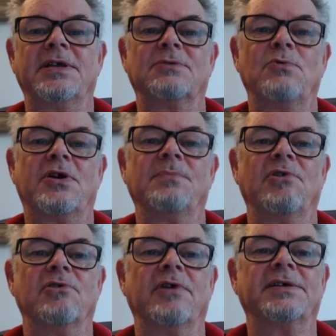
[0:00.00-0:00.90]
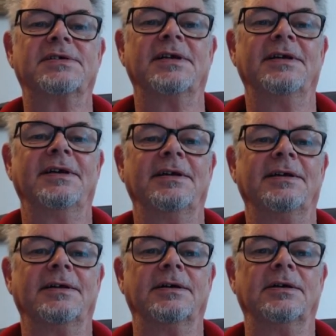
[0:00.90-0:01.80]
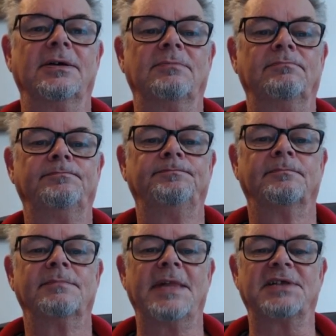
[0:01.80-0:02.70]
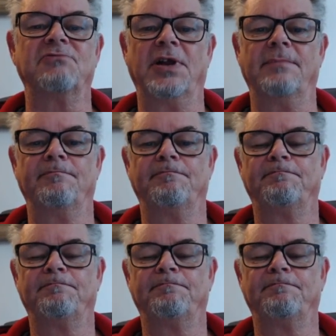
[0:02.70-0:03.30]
It's a work in progress. Let's run it.